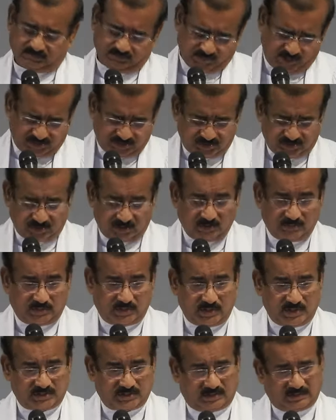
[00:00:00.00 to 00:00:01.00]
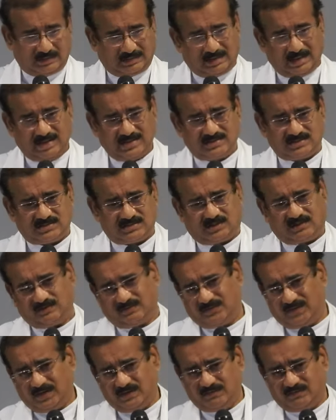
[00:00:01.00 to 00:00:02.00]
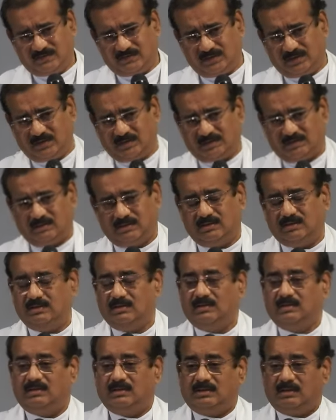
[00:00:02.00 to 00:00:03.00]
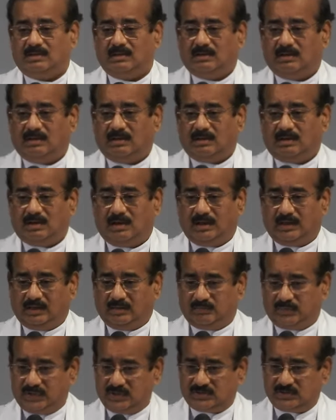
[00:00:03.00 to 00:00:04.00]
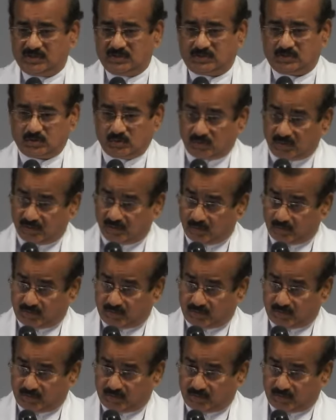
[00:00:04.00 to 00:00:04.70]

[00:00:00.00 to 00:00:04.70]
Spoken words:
much celebration, dancing, fanfare, and he brings it to a